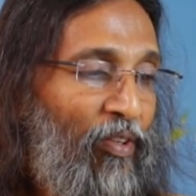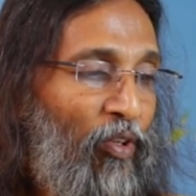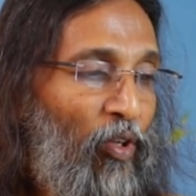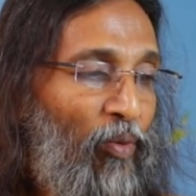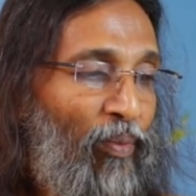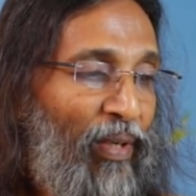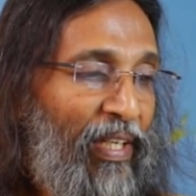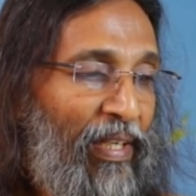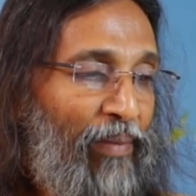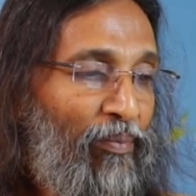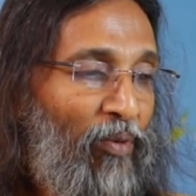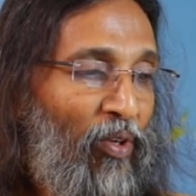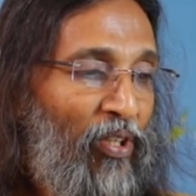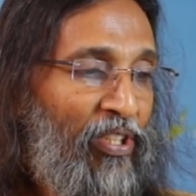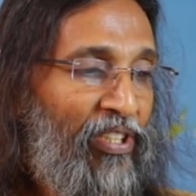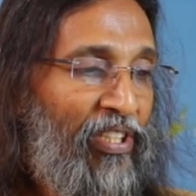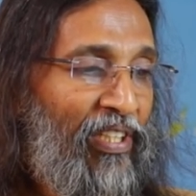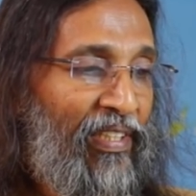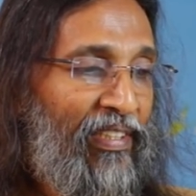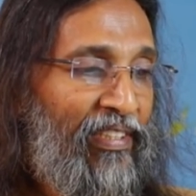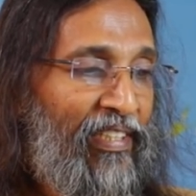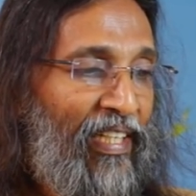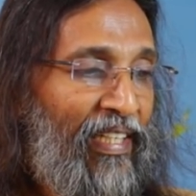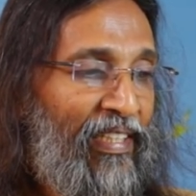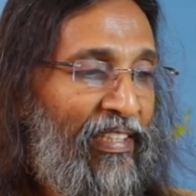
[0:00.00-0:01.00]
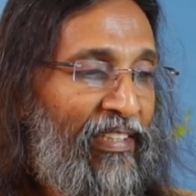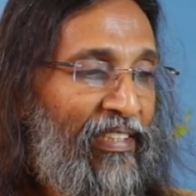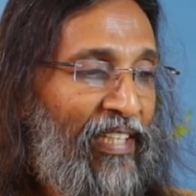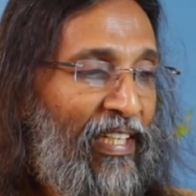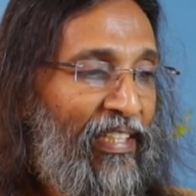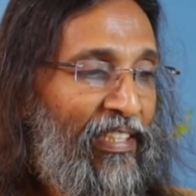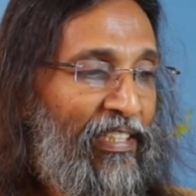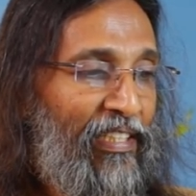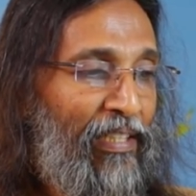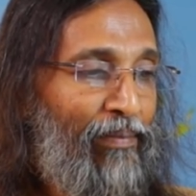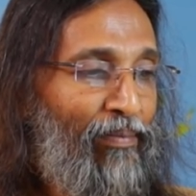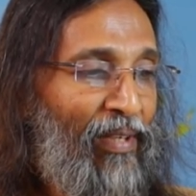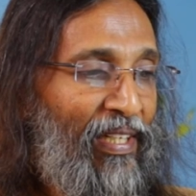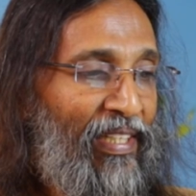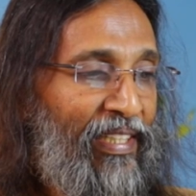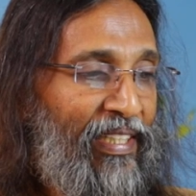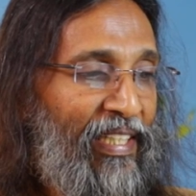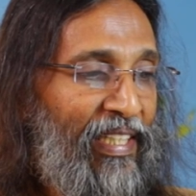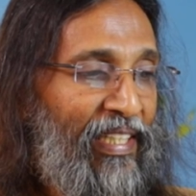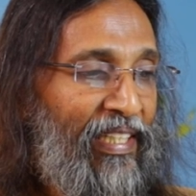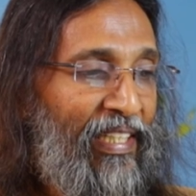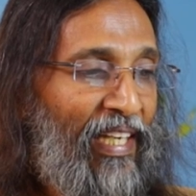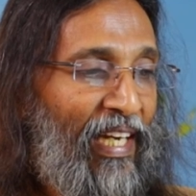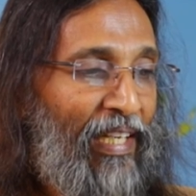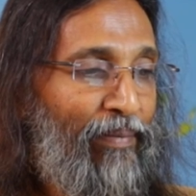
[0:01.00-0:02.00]
human emotions and
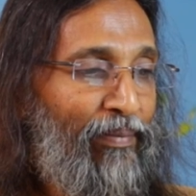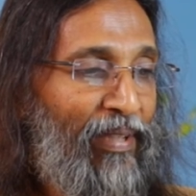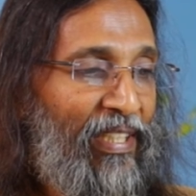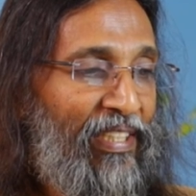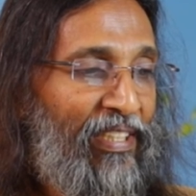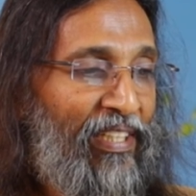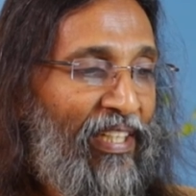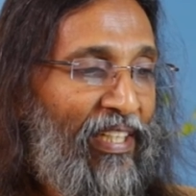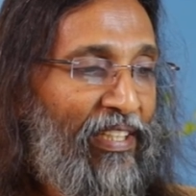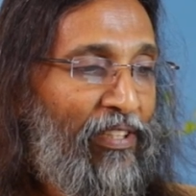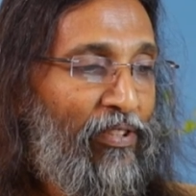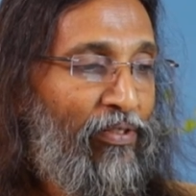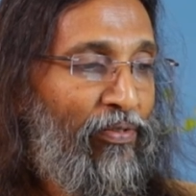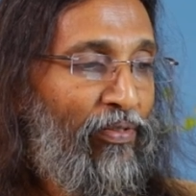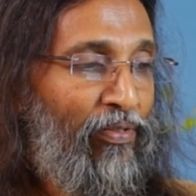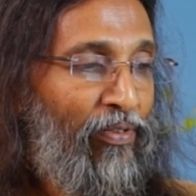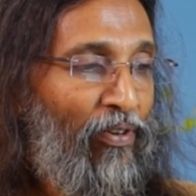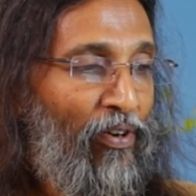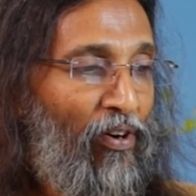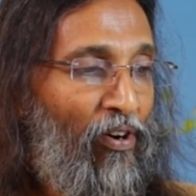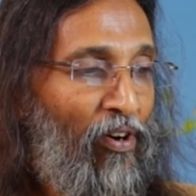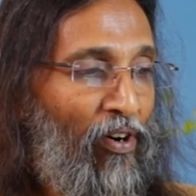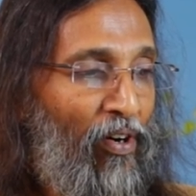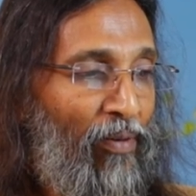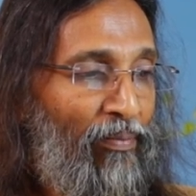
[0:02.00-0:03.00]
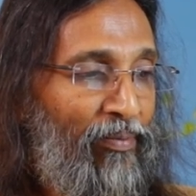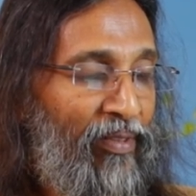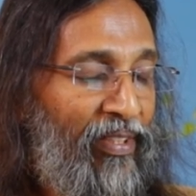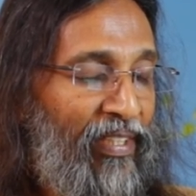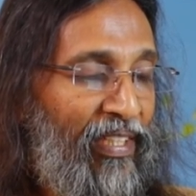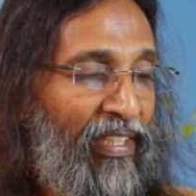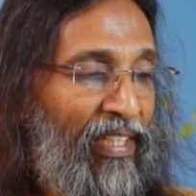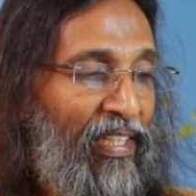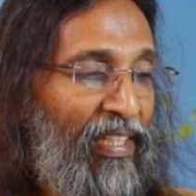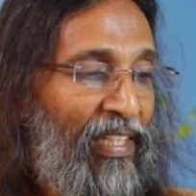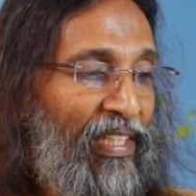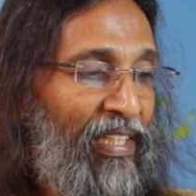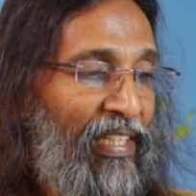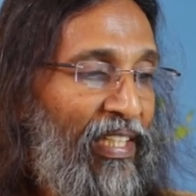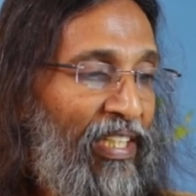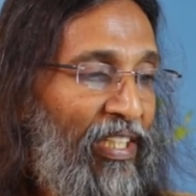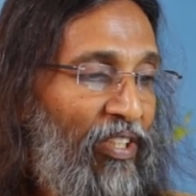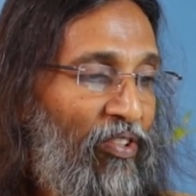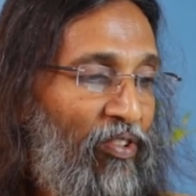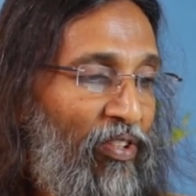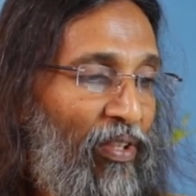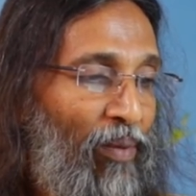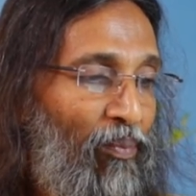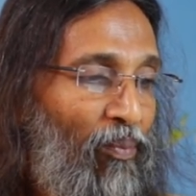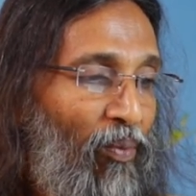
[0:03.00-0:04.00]
sensibility can be transformed
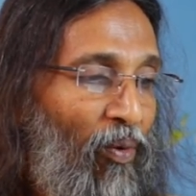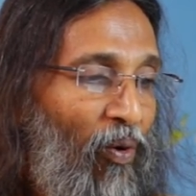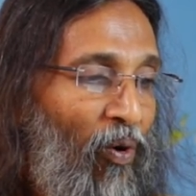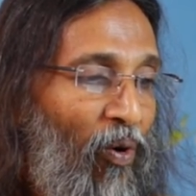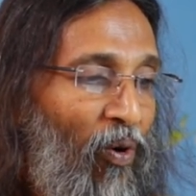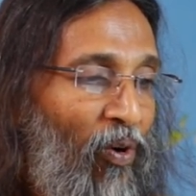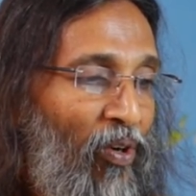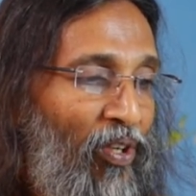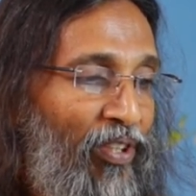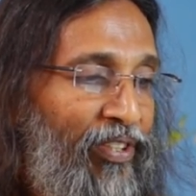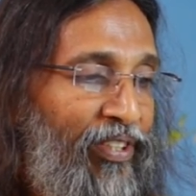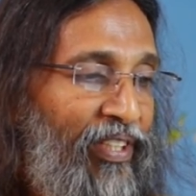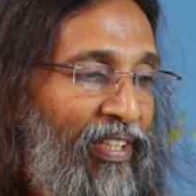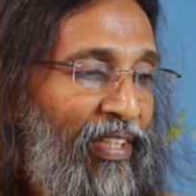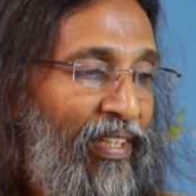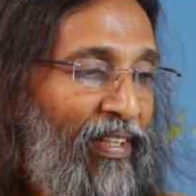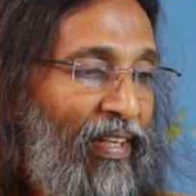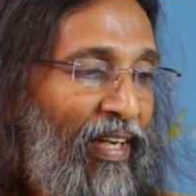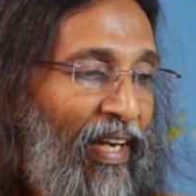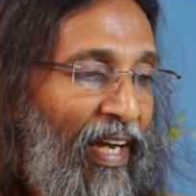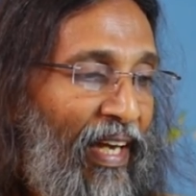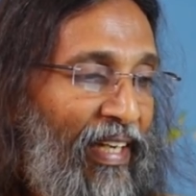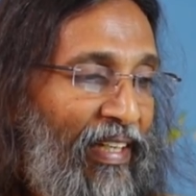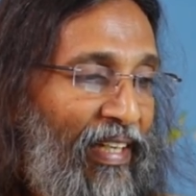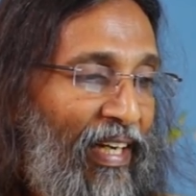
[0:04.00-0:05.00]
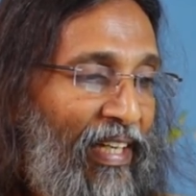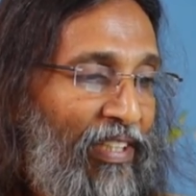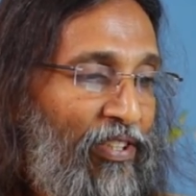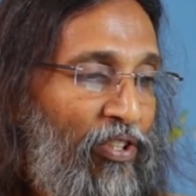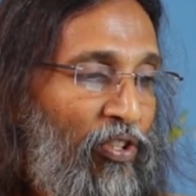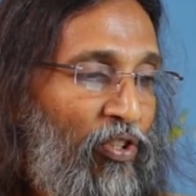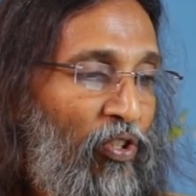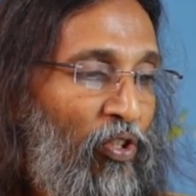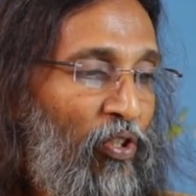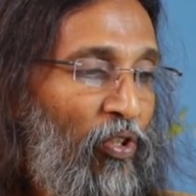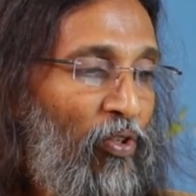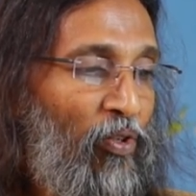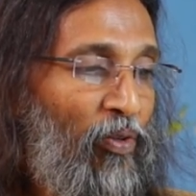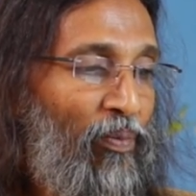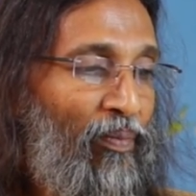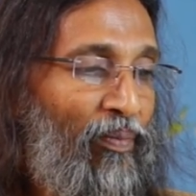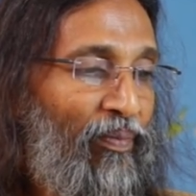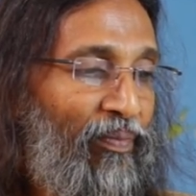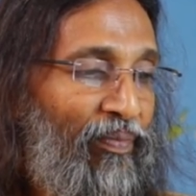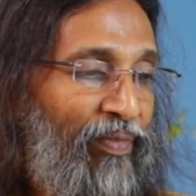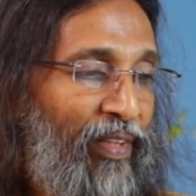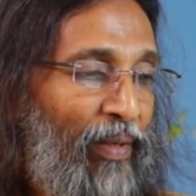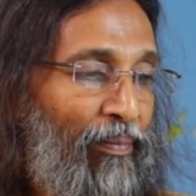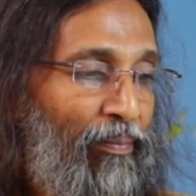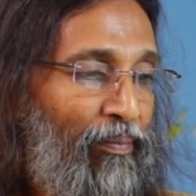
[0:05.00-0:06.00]
into the mold and
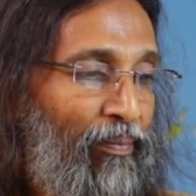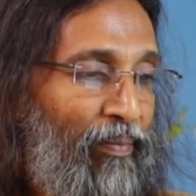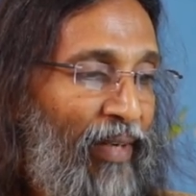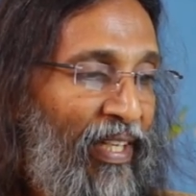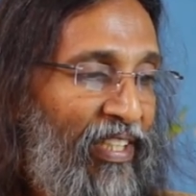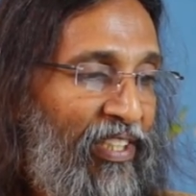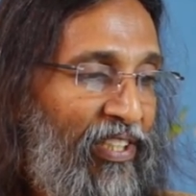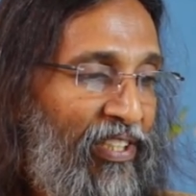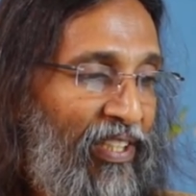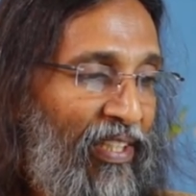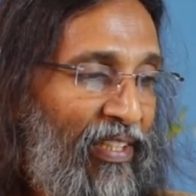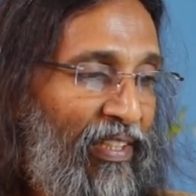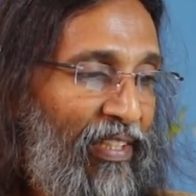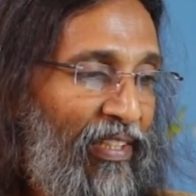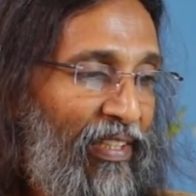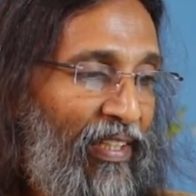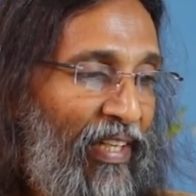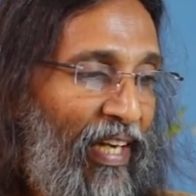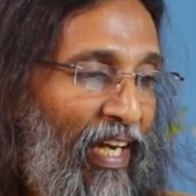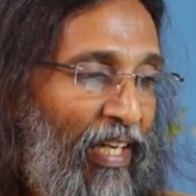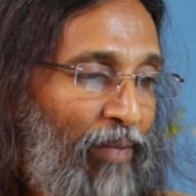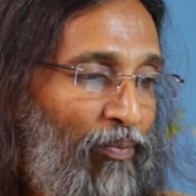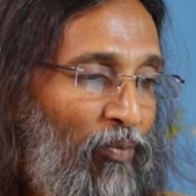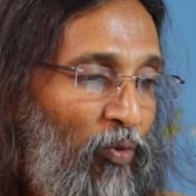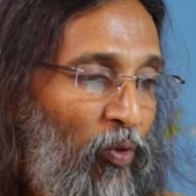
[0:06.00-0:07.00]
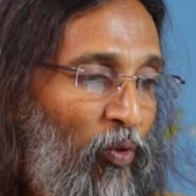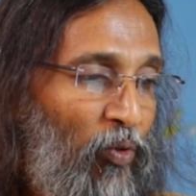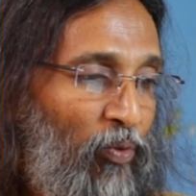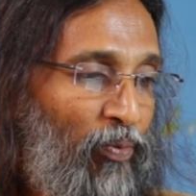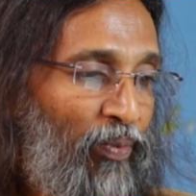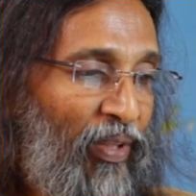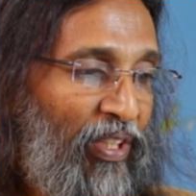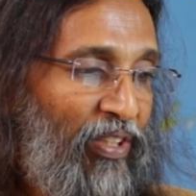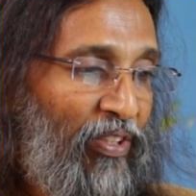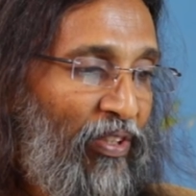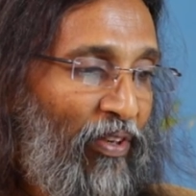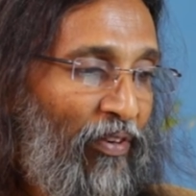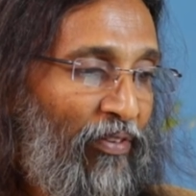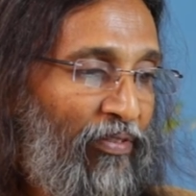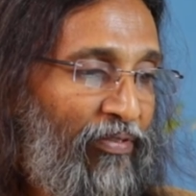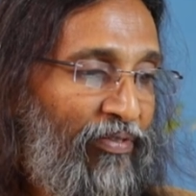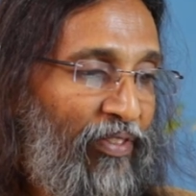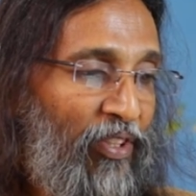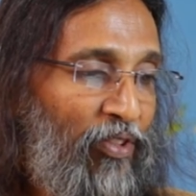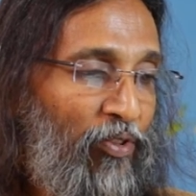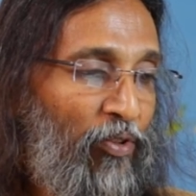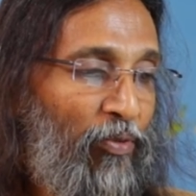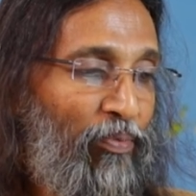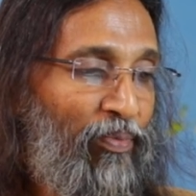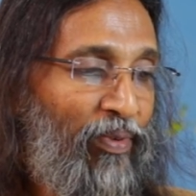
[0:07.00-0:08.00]
assume the measure and movement of
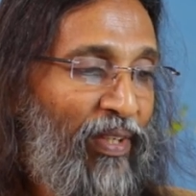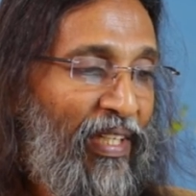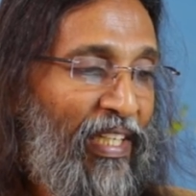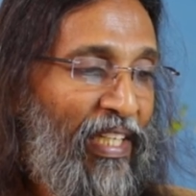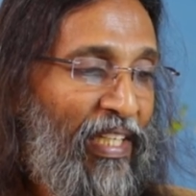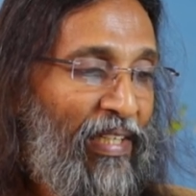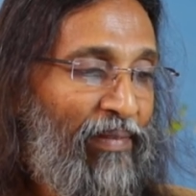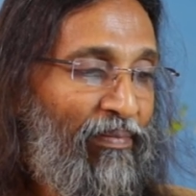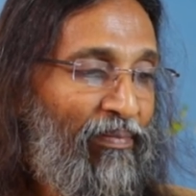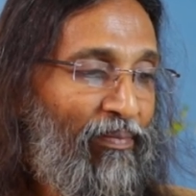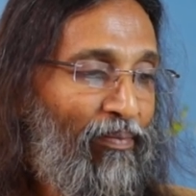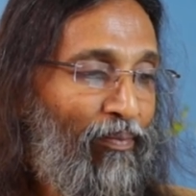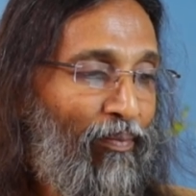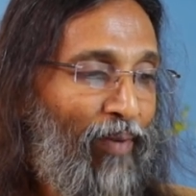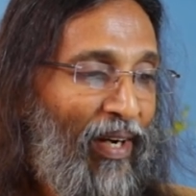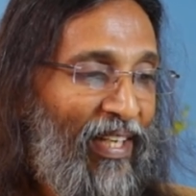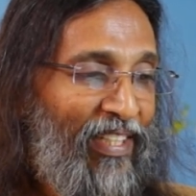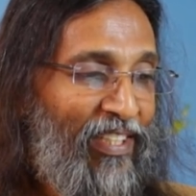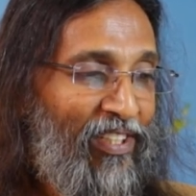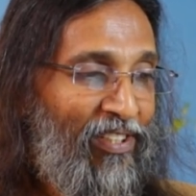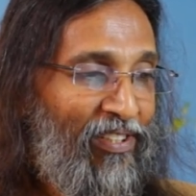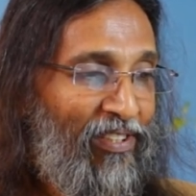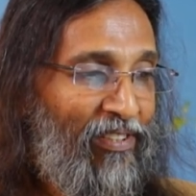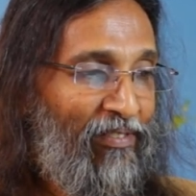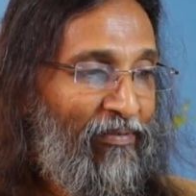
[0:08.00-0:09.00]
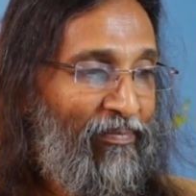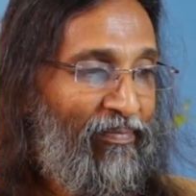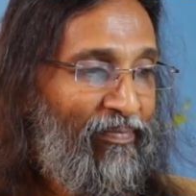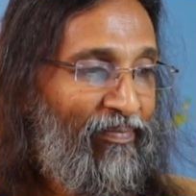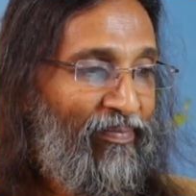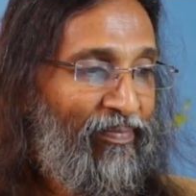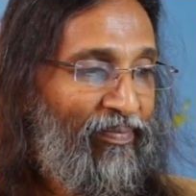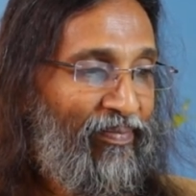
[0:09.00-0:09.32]
the supreme bliss.